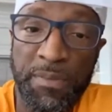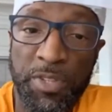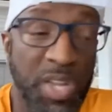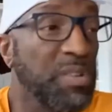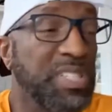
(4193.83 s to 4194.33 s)

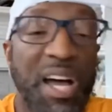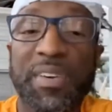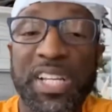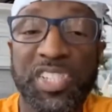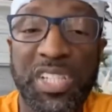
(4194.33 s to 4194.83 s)
You ain't going to talk
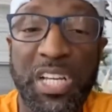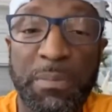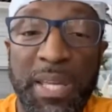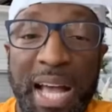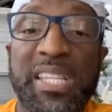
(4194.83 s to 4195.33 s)
that shit to
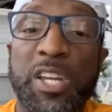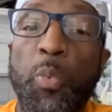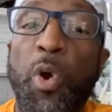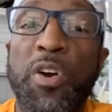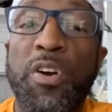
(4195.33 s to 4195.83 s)
me. I said the
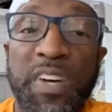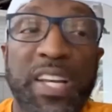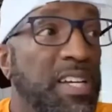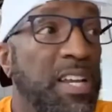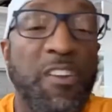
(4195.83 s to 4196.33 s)
word for
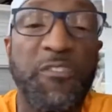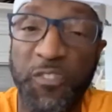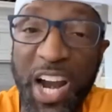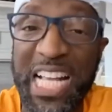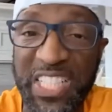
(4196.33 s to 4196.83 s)
the
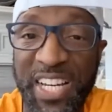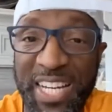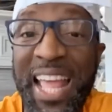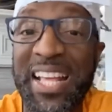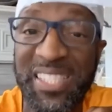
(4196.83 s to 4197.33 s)
phrase for the
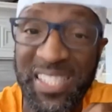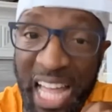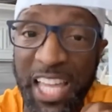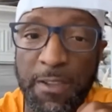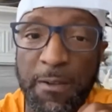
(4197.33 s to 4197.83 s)
day is
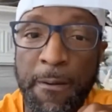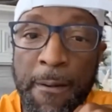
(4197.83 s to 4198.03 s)
thank you.